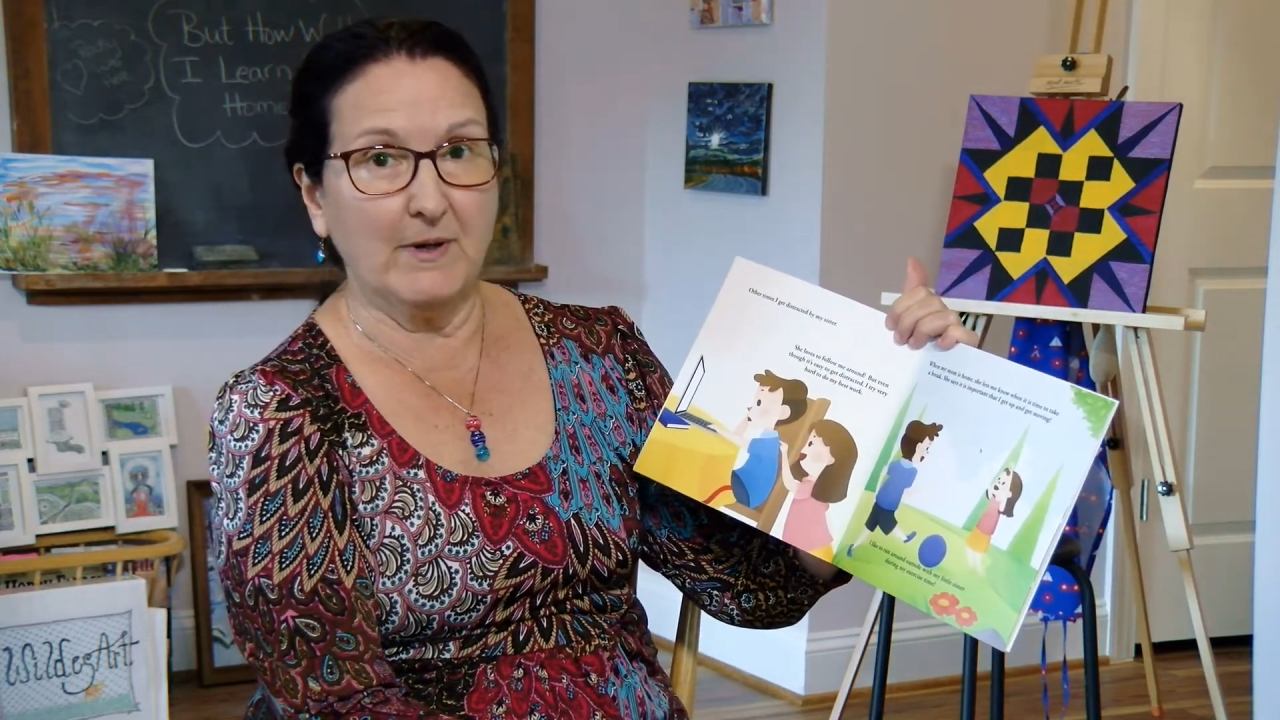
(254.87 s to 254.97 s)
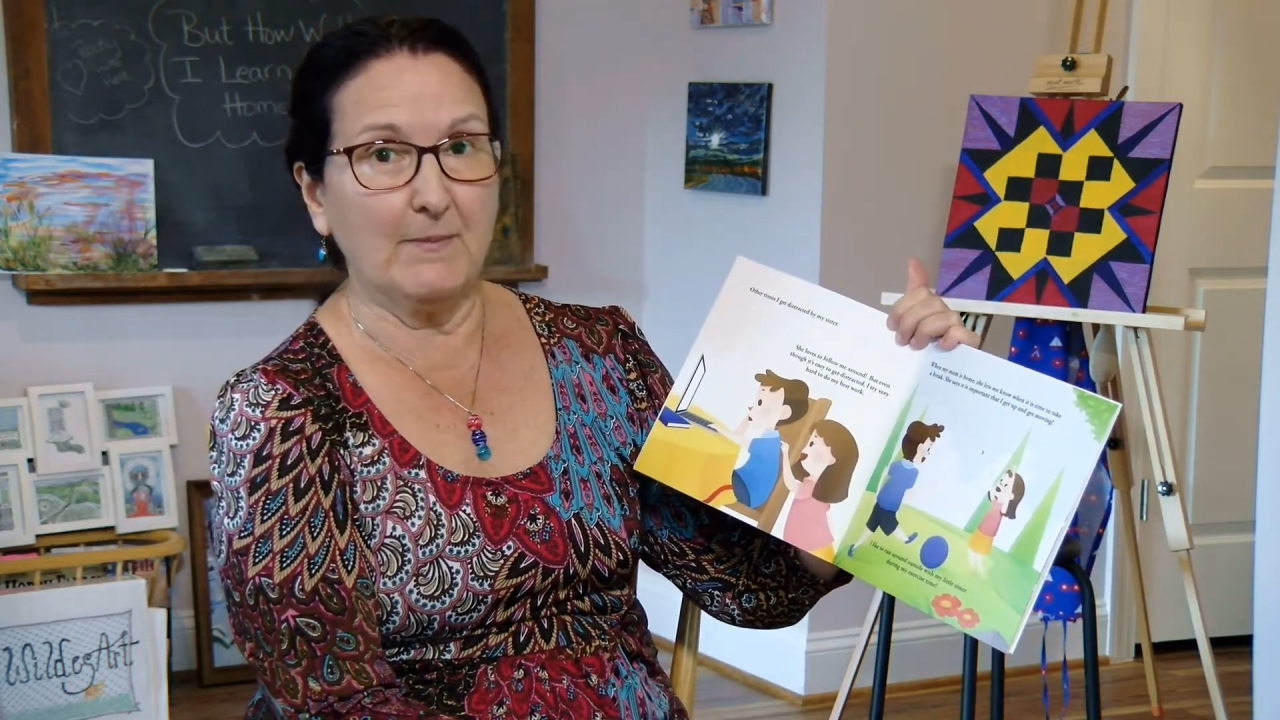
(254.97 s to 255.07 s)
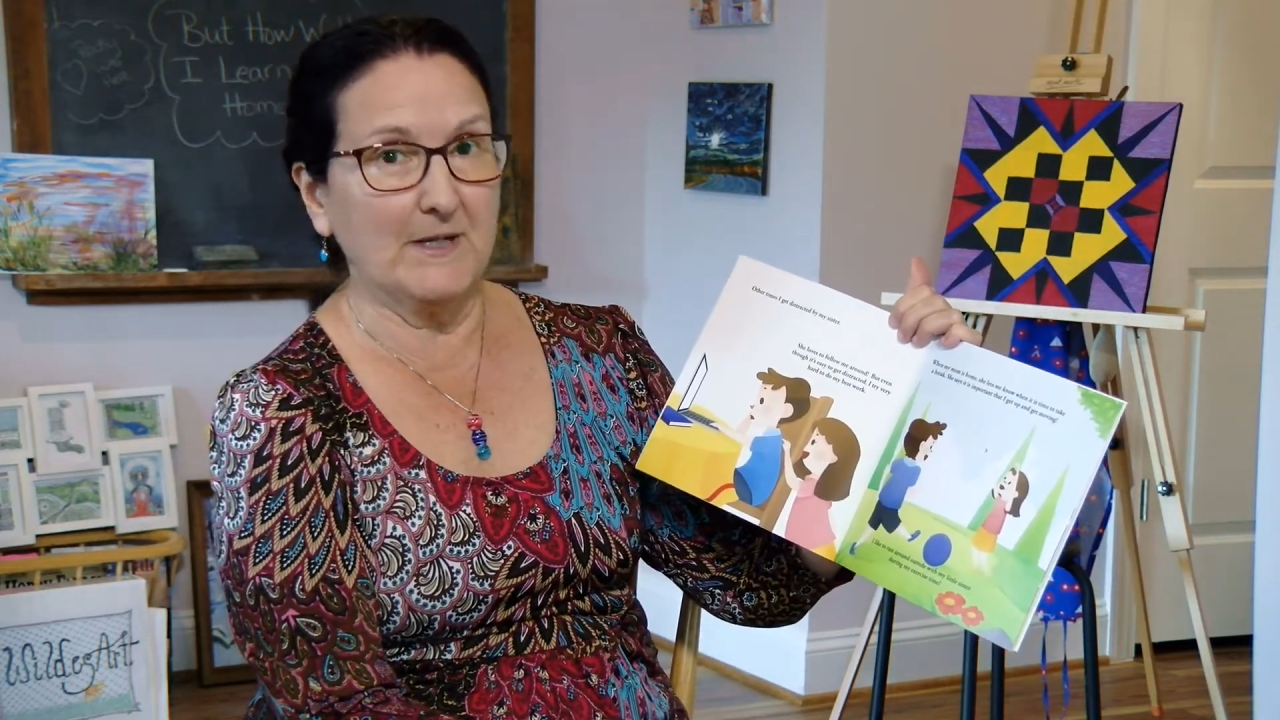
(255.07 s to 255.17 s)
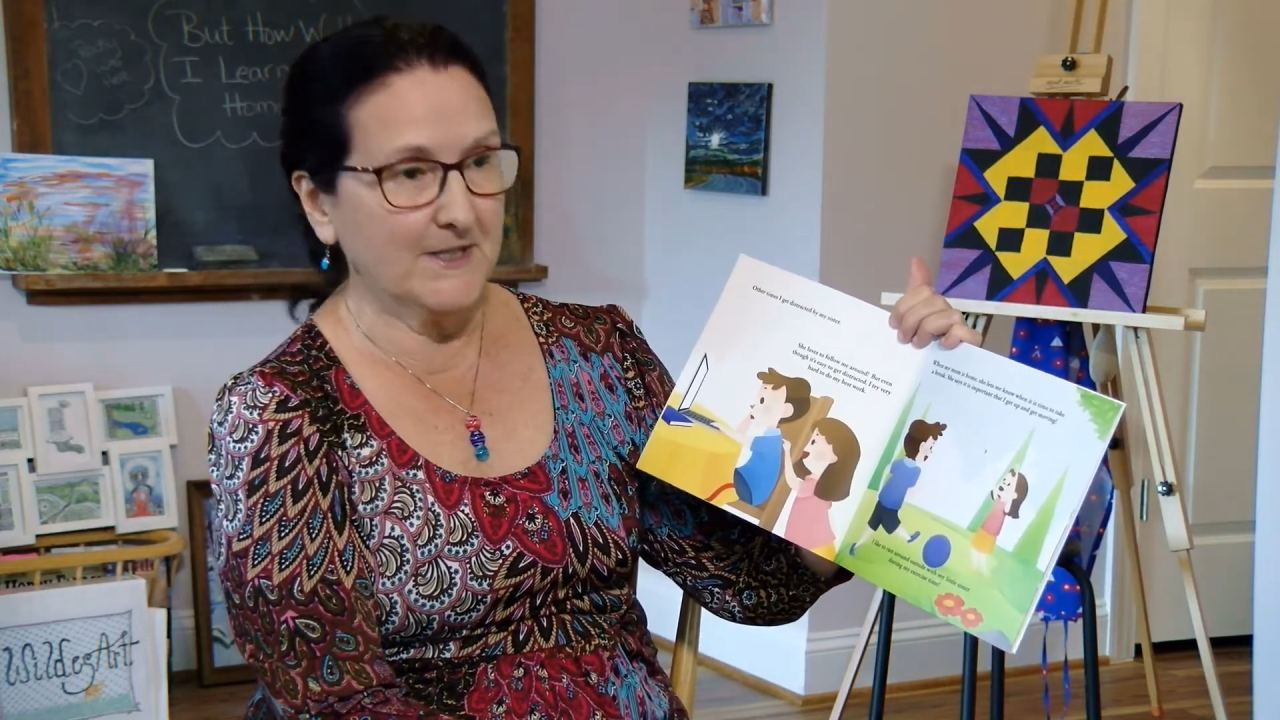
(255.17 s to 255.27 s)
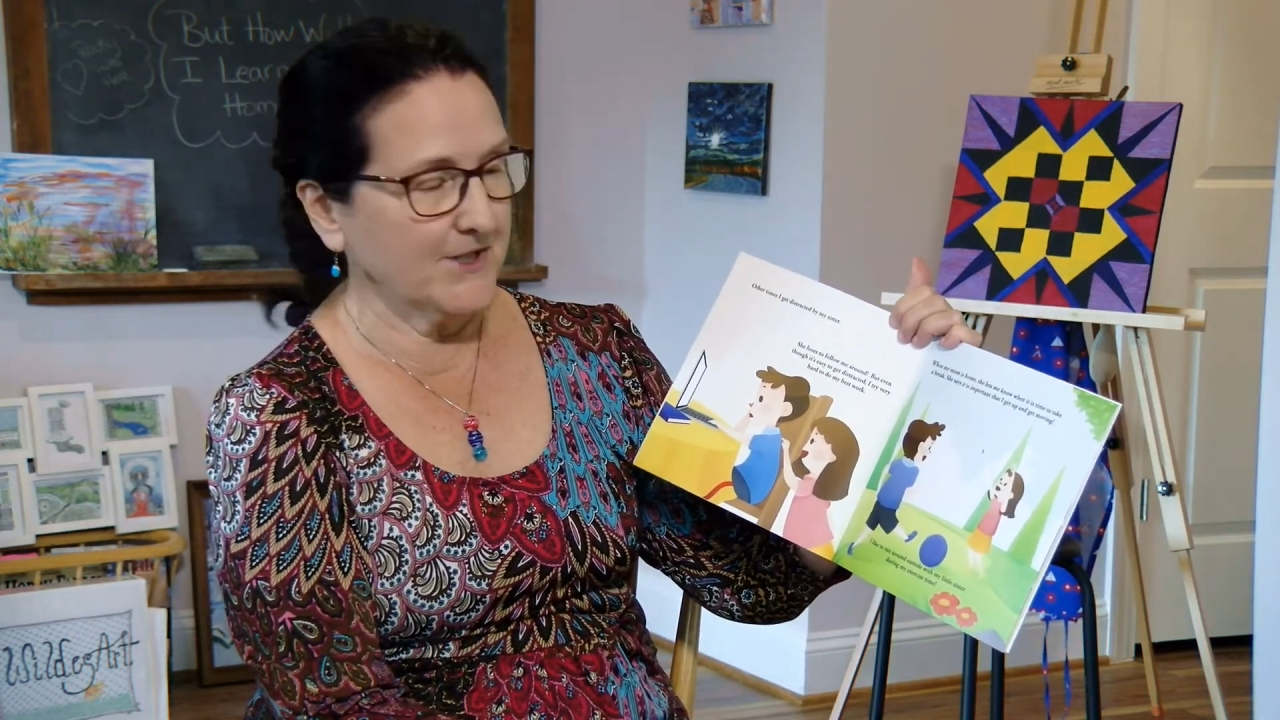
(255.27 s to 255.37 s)
by
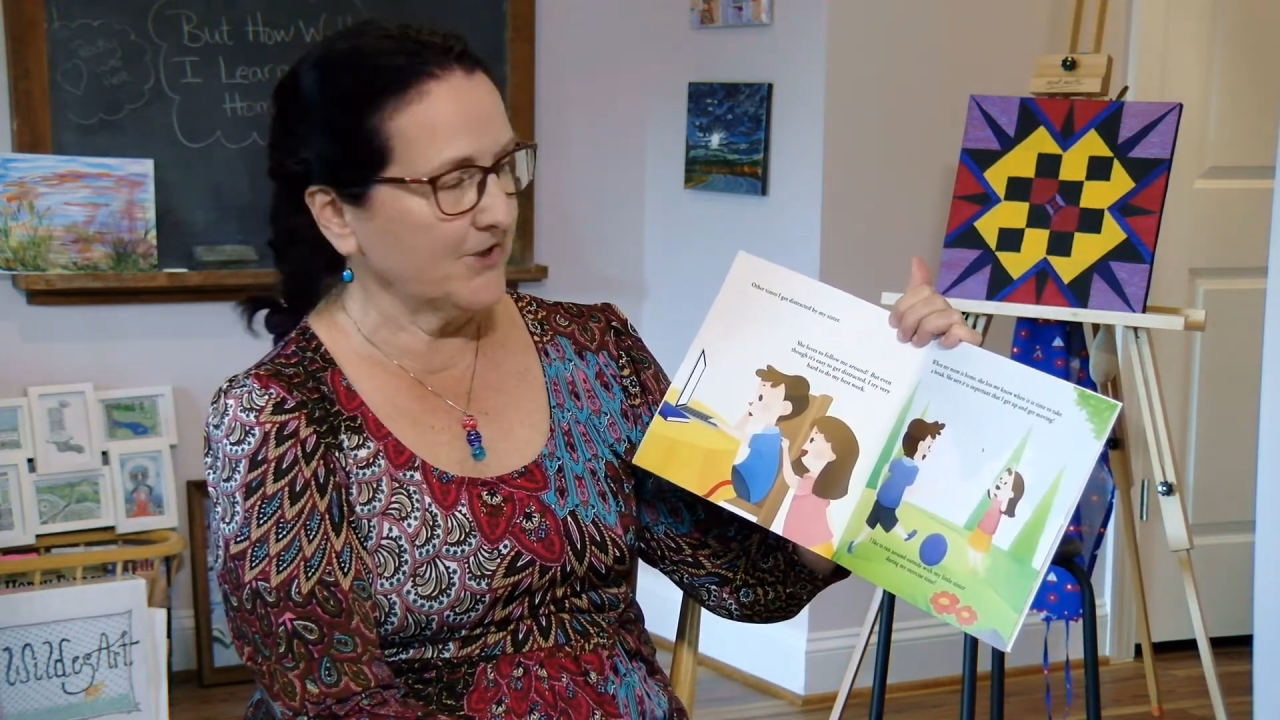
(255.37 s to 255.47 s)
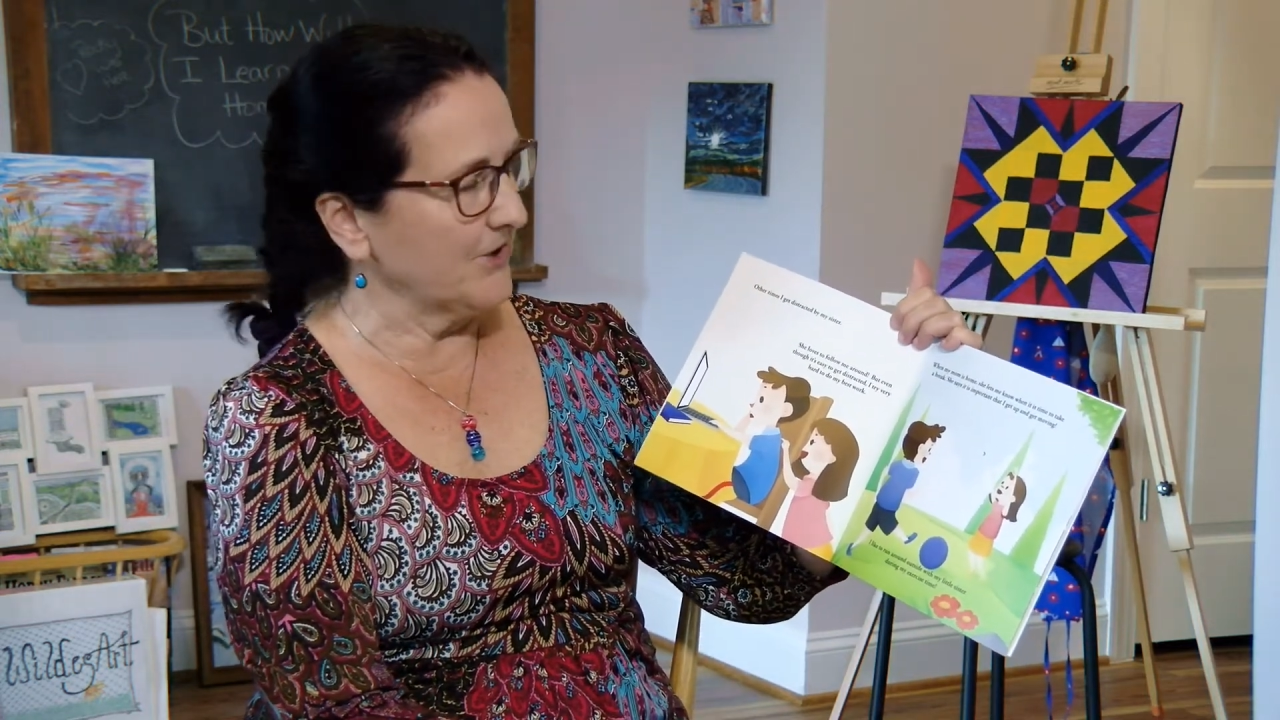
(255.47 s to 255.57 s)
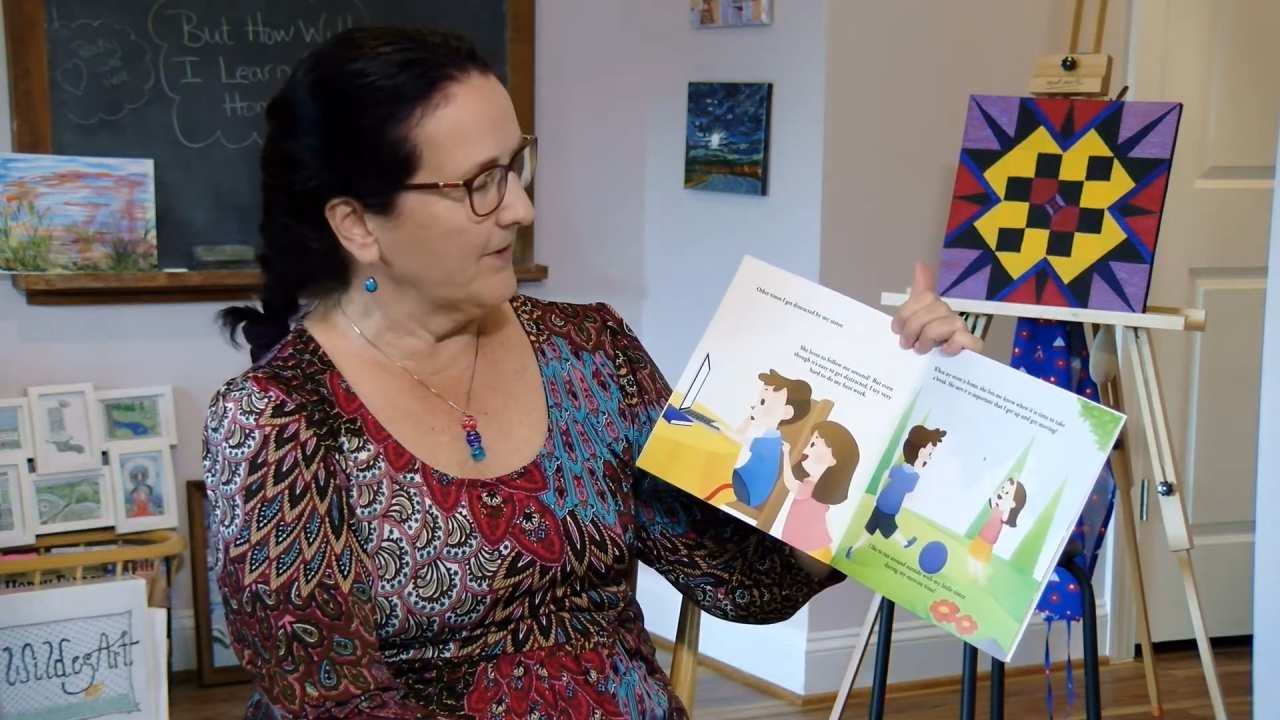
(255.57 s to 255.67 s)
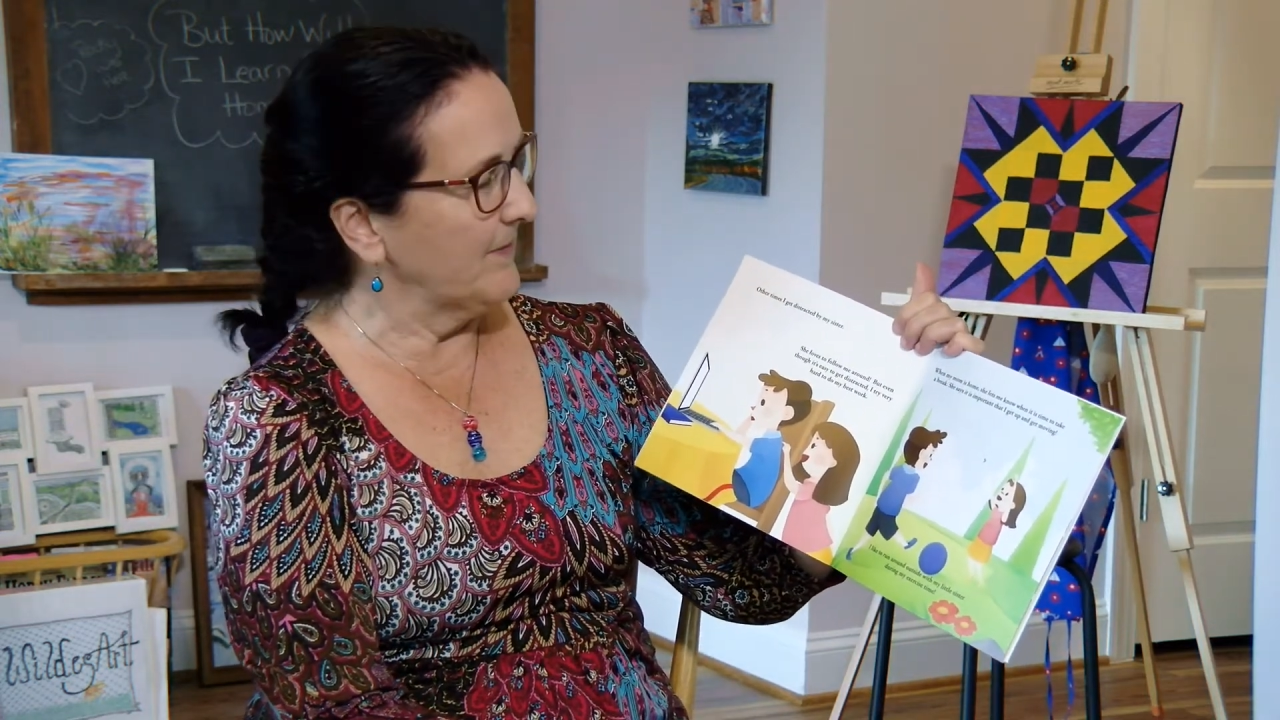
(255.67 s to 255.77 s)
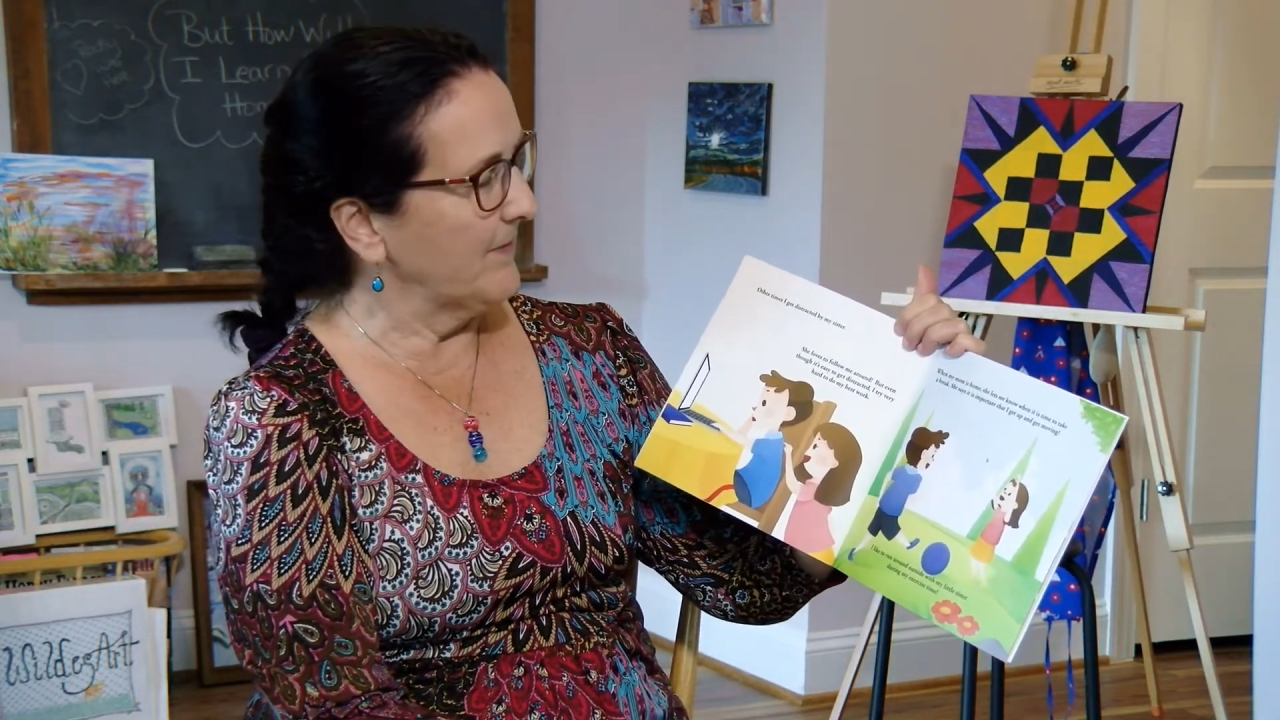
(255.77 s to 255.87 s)
my
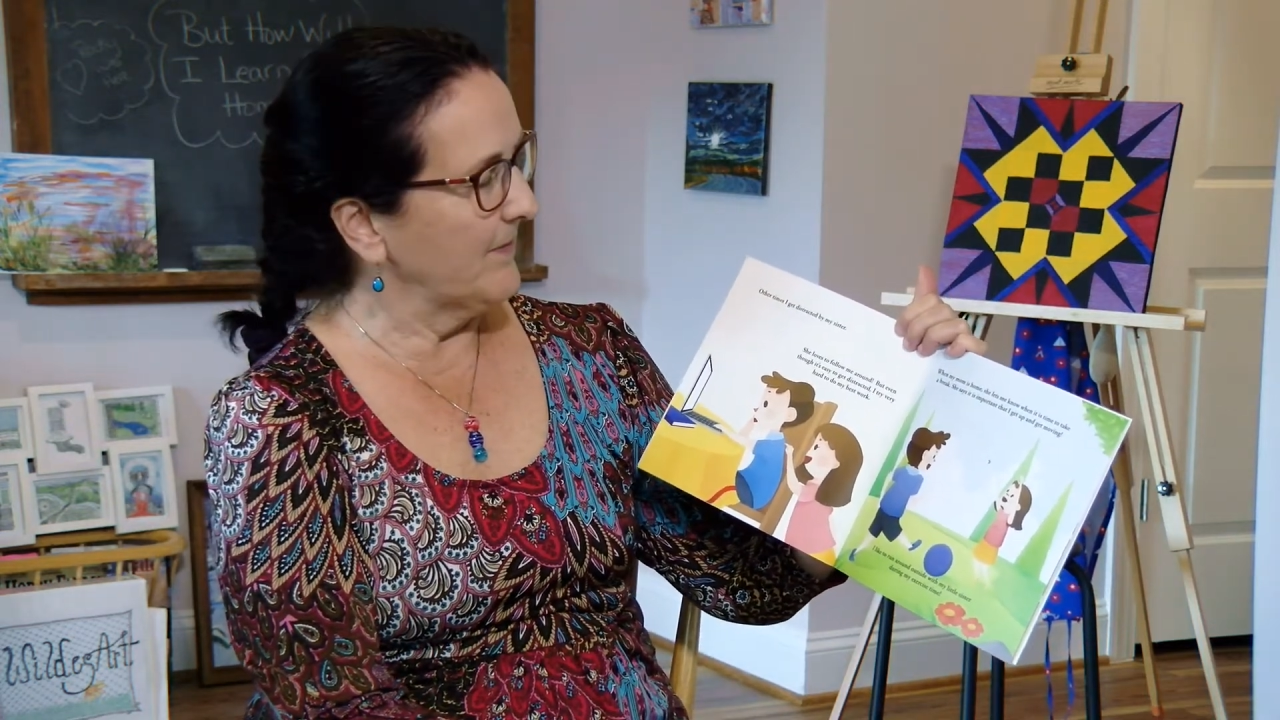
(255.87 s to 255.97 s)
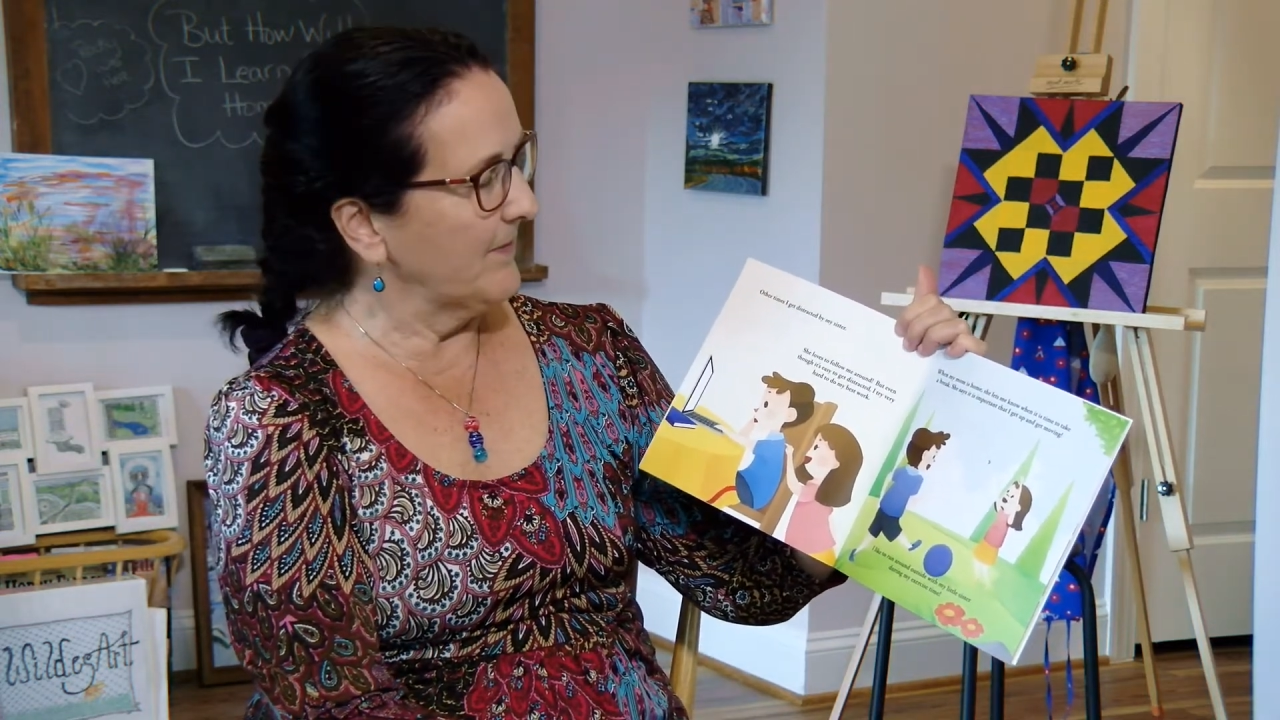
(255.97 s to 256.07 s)
sister.